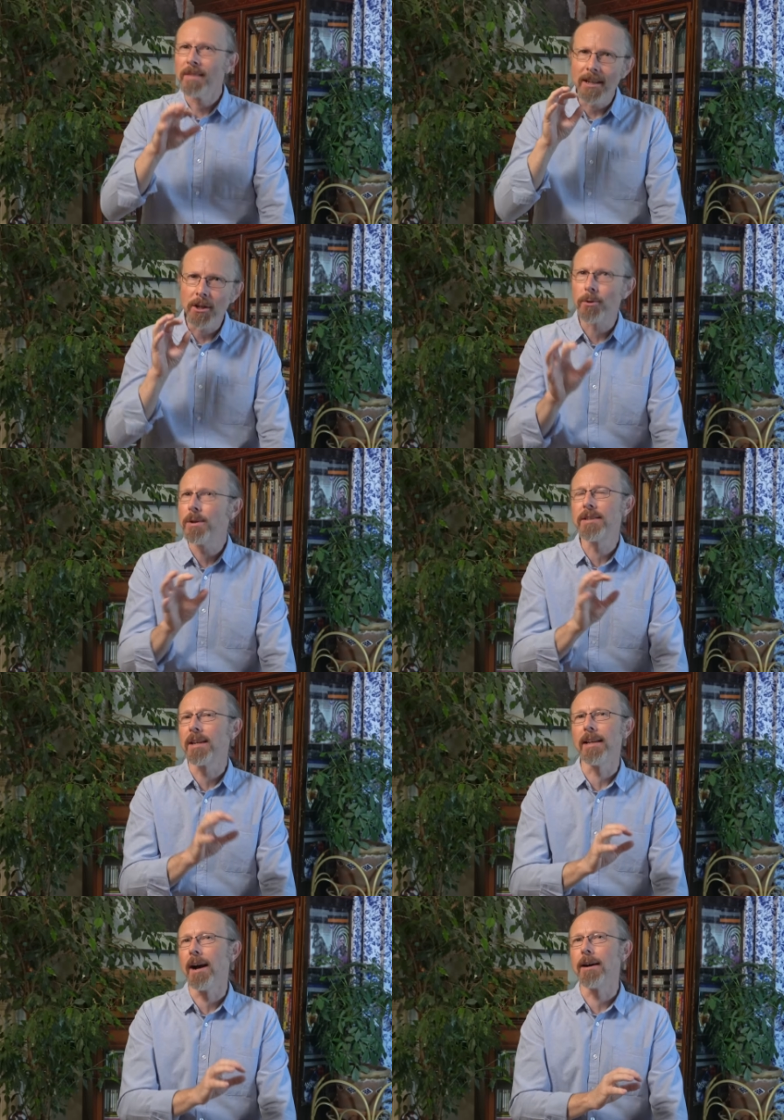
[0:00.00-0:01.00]

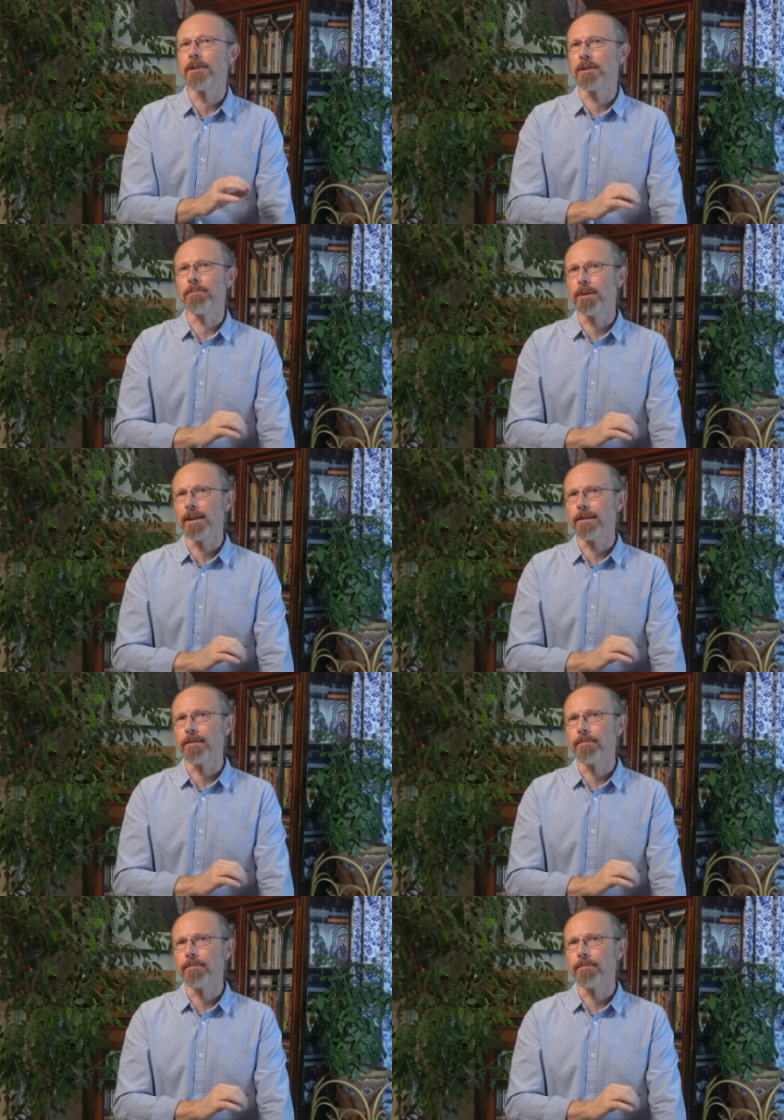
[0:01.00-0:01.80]
increasingly hard to complete.